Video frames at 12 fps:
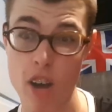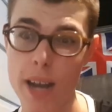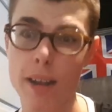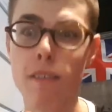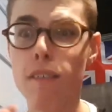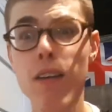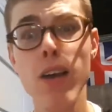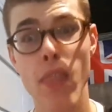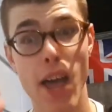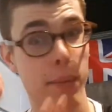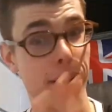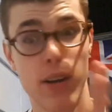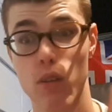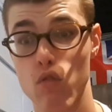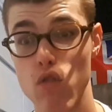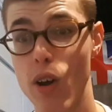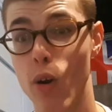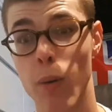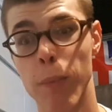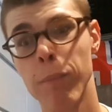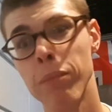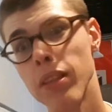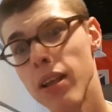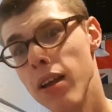right? They were not real.
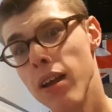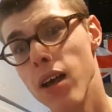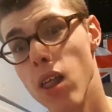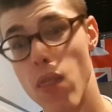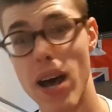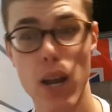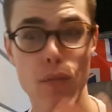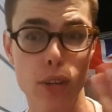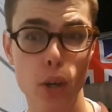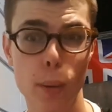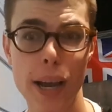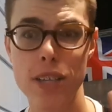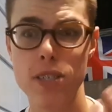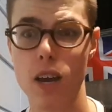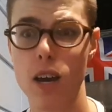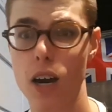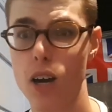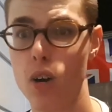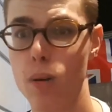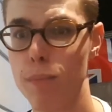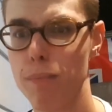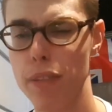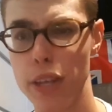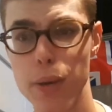Then a few weeks ago,
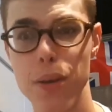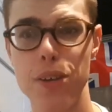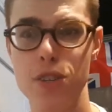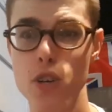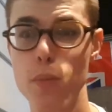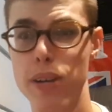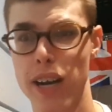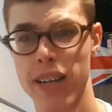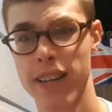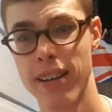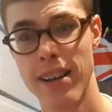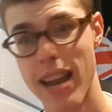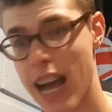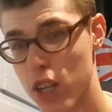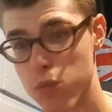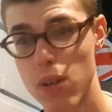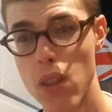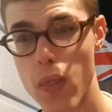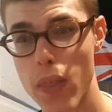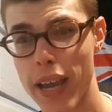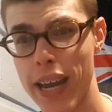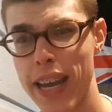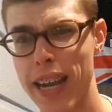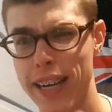YouTube done an announcement
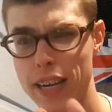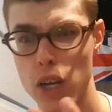thing and I